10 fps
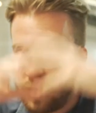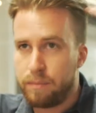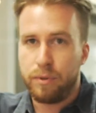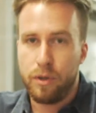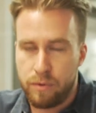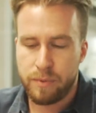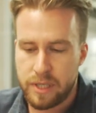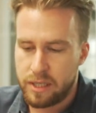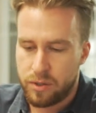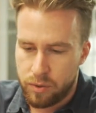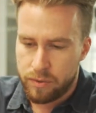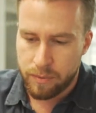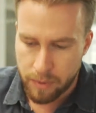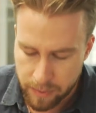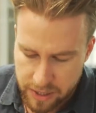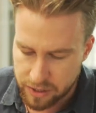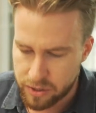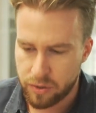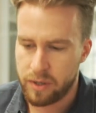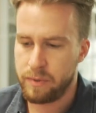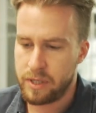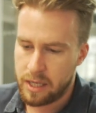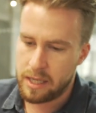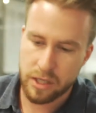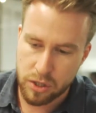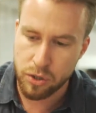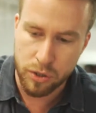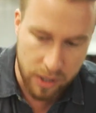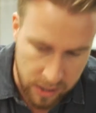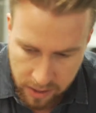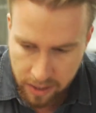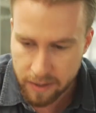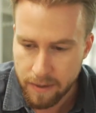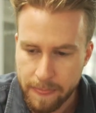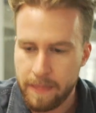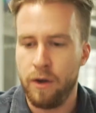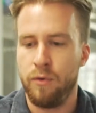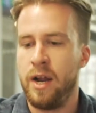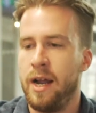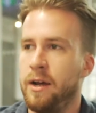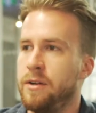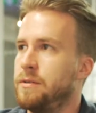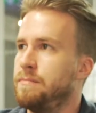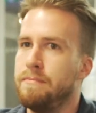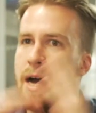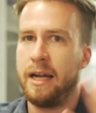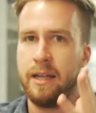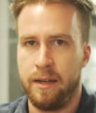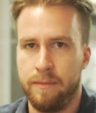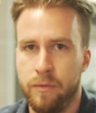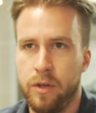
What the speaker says: diploma of business or a bachelor's degree of business, and there's a unit here around marketing.